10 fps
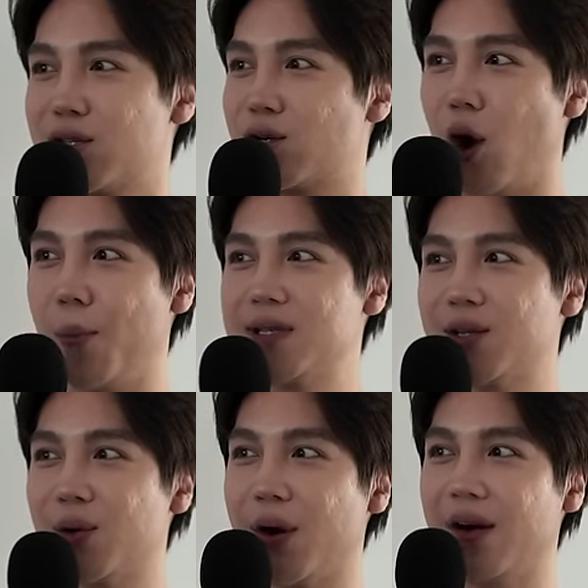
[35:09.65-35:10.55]
This girl opens
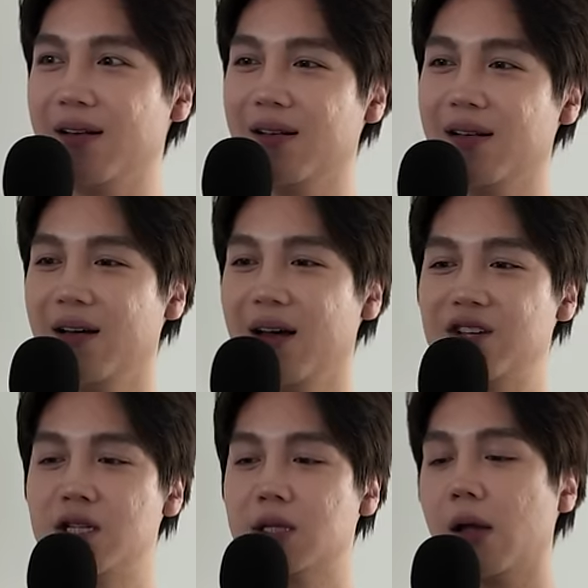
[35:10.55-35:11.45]
the door
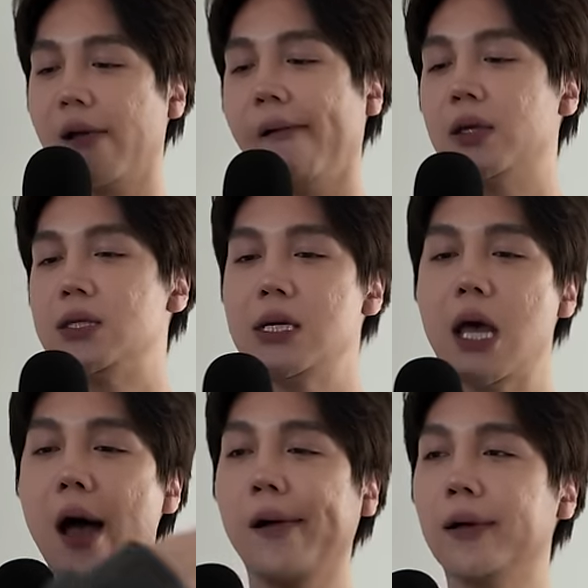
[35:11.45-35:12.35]
and she's like,
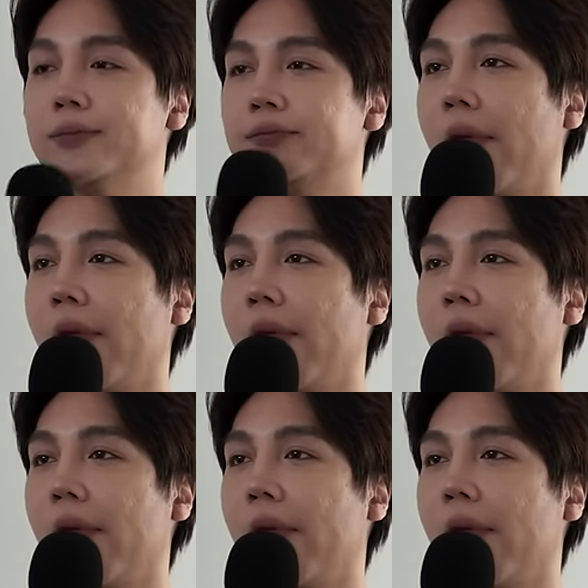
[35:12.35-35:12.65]
Gia,